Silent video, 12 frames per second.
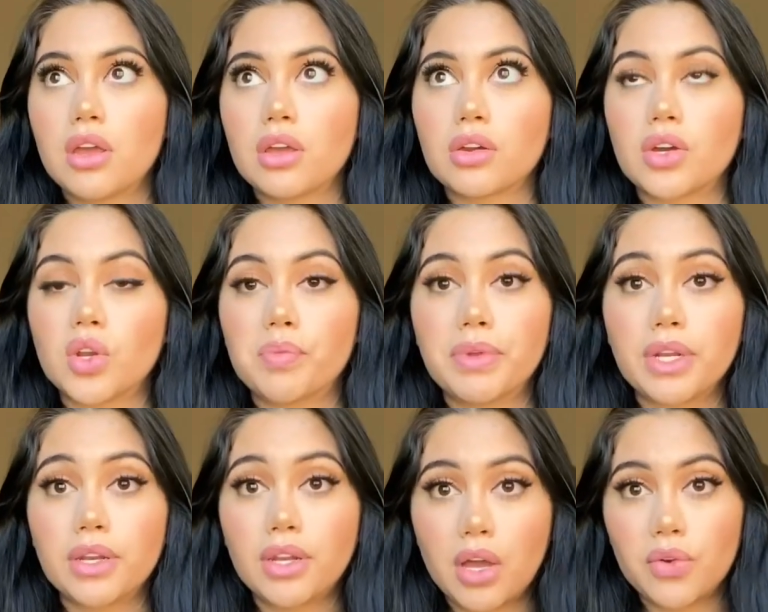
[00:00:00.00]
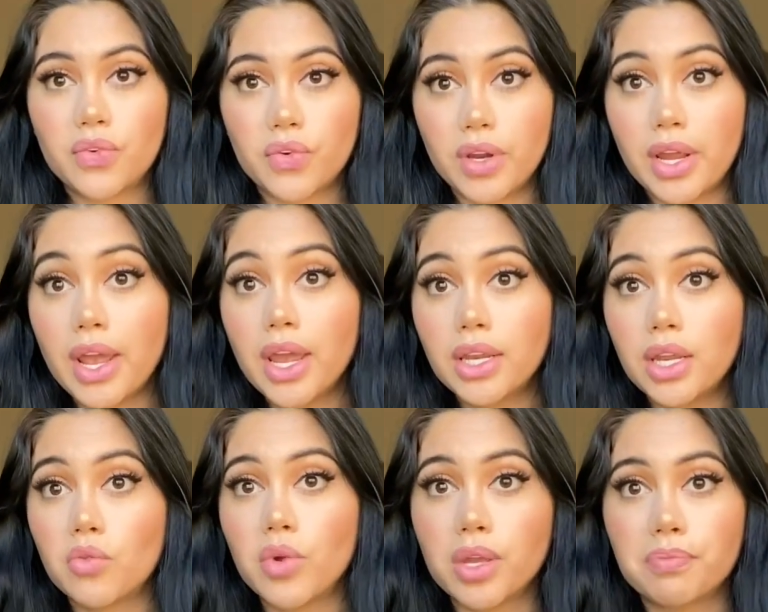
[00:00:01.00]
could have been enough for any
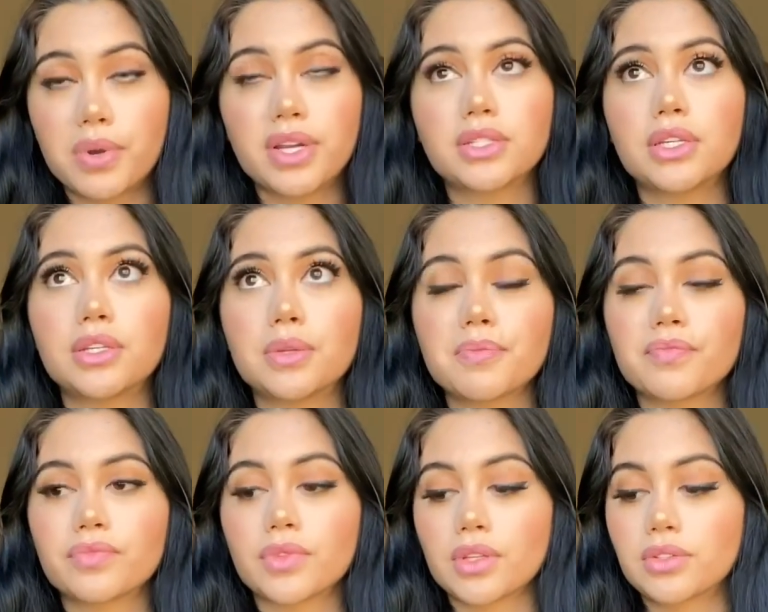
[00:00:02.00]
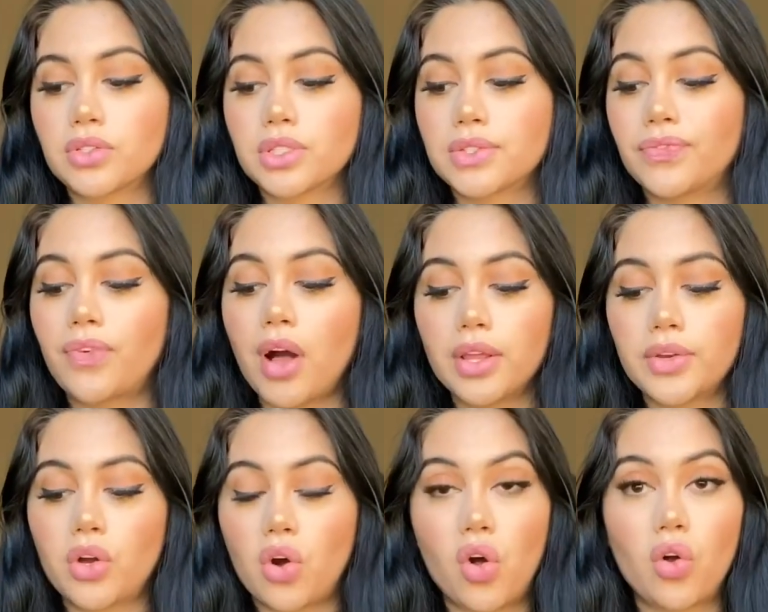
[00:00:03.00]
weak person to just fall in a
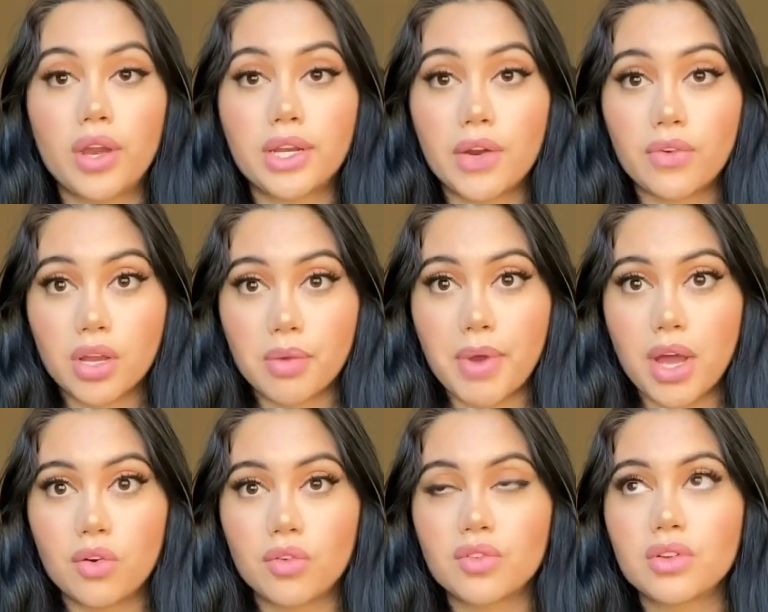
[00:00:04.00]
hole and never come out.